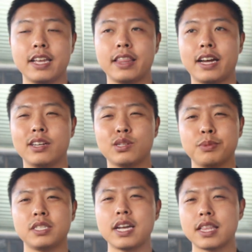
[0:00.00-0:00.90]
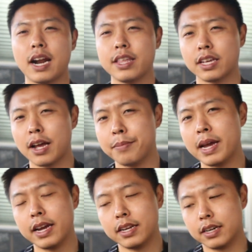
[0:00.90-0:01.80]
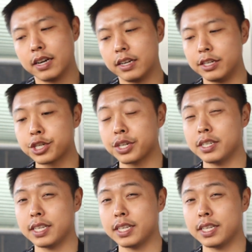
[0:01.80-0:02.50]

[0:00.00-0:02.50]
and that was a mistake that I think I made initially,